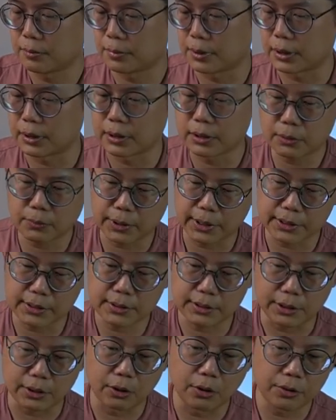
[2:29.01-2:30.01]
but
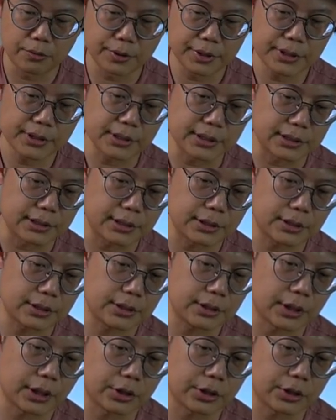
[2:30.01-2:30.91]
otherwise the Aorus is